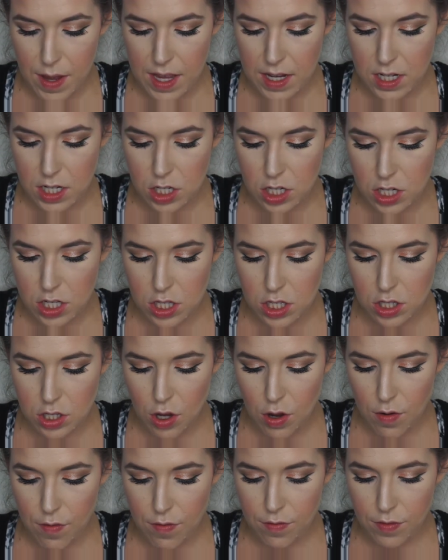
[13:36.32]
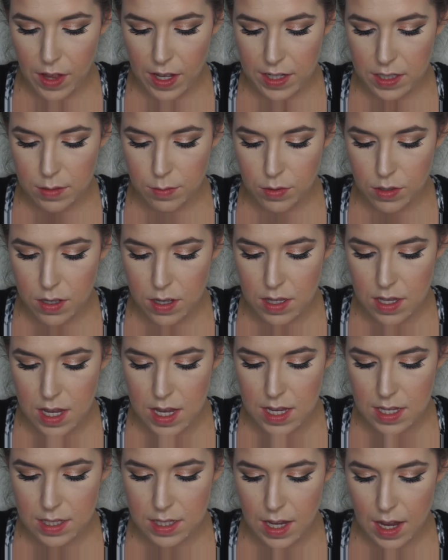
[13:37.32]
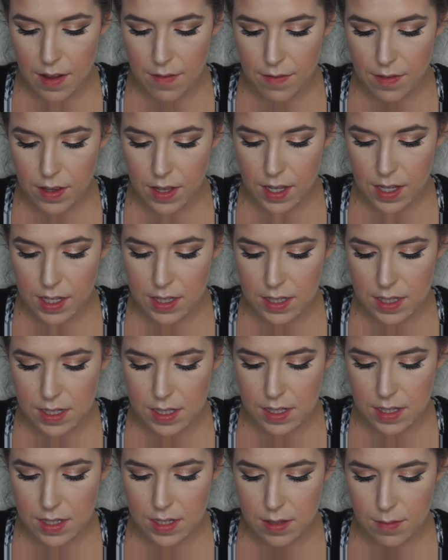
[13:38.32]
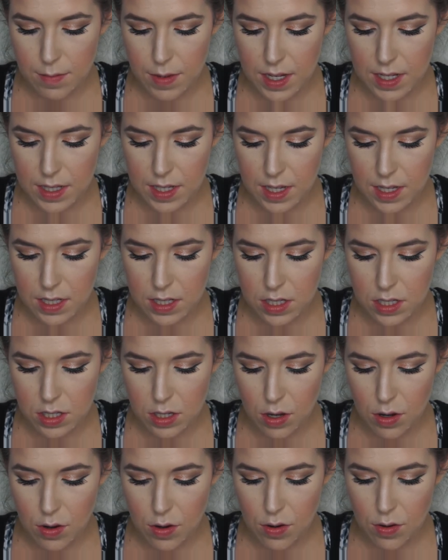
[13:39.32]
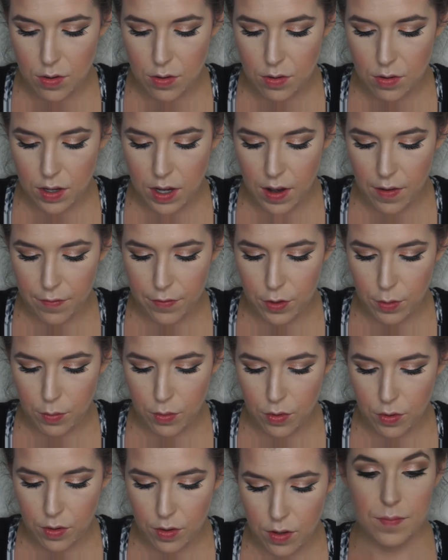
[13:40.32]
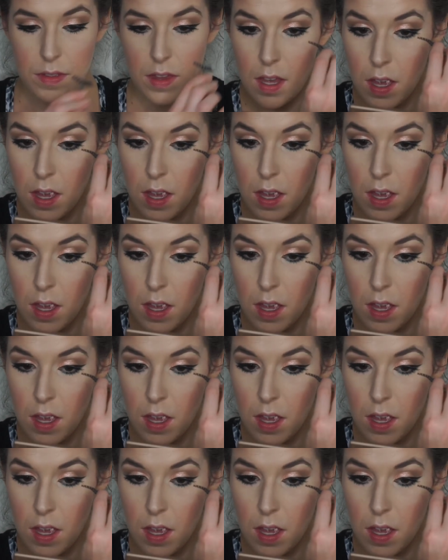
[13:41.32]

band is just so flexible on these. I feel like it makes it so comfortable.